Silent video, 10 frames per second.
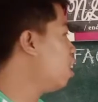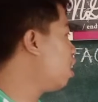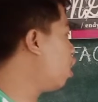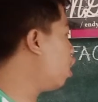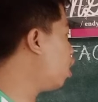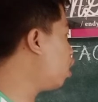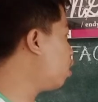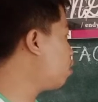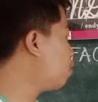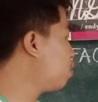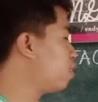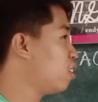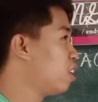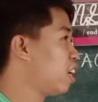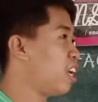of
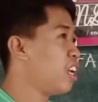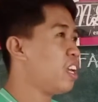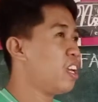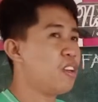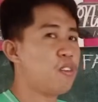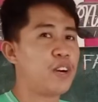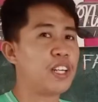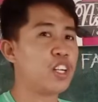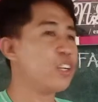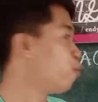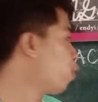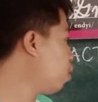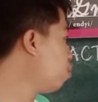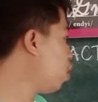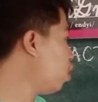a factored
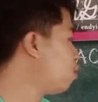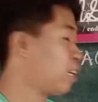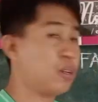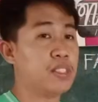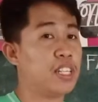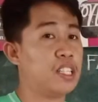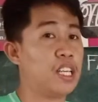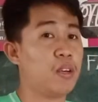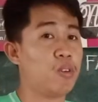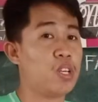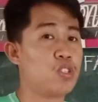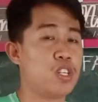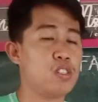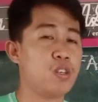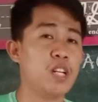form of a quadratic equation.
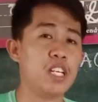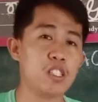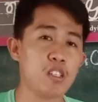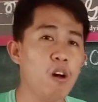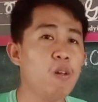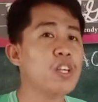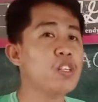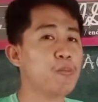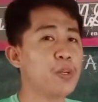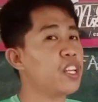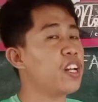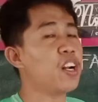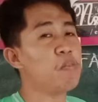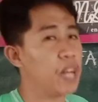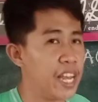So let's always put in
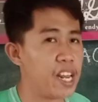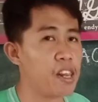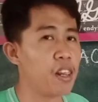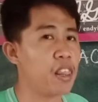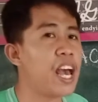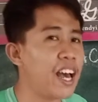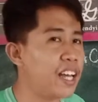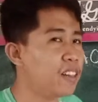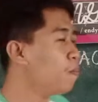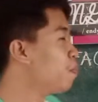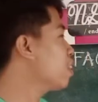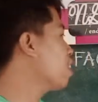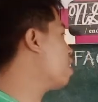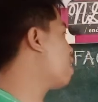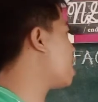our mind that
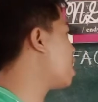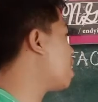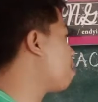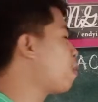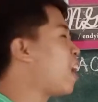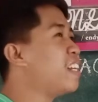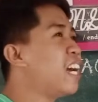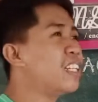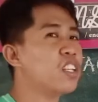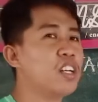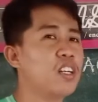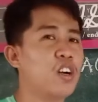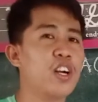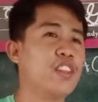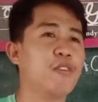the product
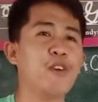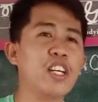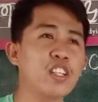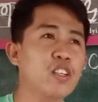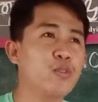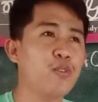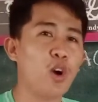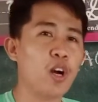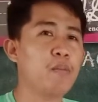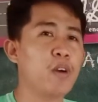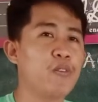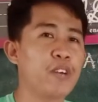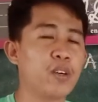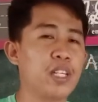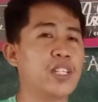or the factored form of a
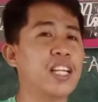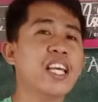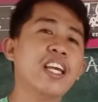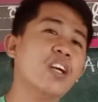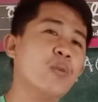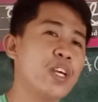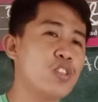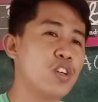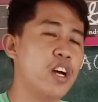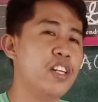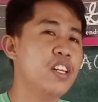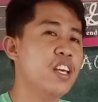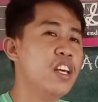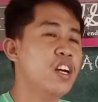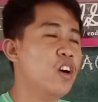quadratic equation
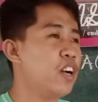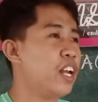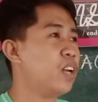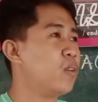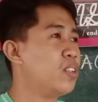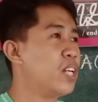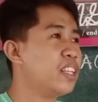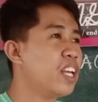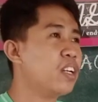or a quadratic